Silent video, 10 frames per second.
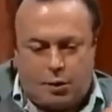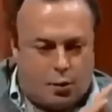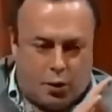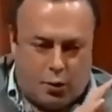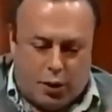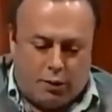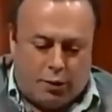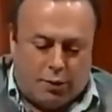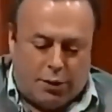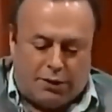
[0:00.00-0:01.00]
No, but
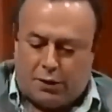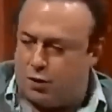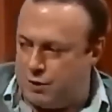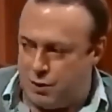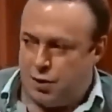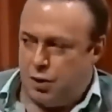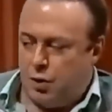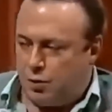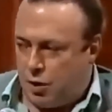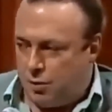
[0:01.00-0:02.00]
wait, it's because it's not
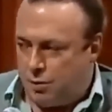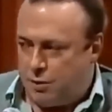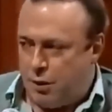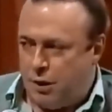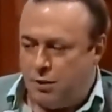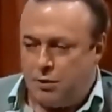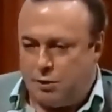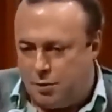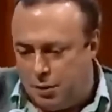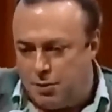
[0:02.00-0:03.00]
you I'm trying to persuade. I'm
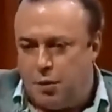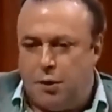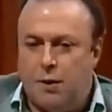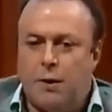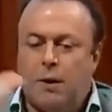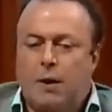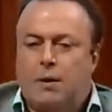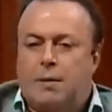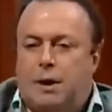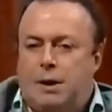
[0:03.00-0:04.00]
trying to make a point.
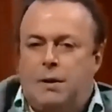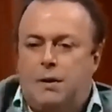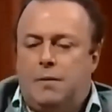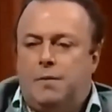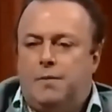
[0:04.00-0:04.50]
The